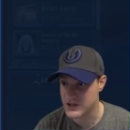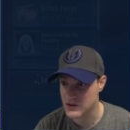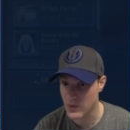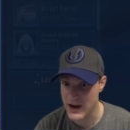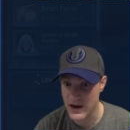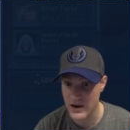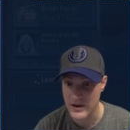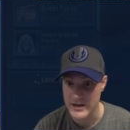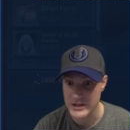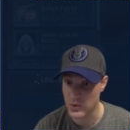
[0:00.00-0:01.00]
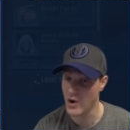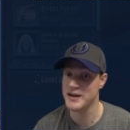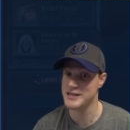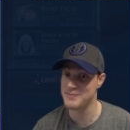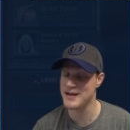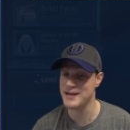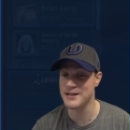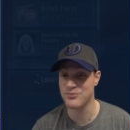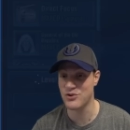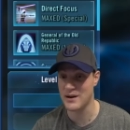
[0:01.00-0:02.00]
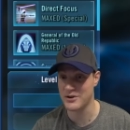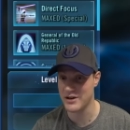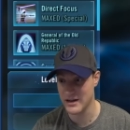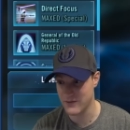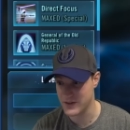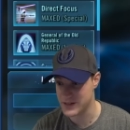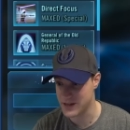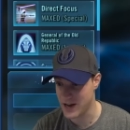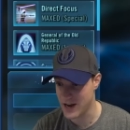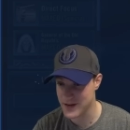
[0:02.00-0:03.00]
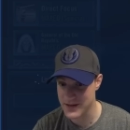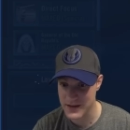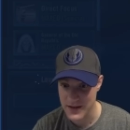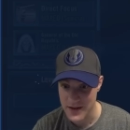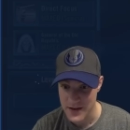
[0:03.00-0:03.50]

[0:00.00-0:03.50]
the square, 20 speed in the primary of the diamond,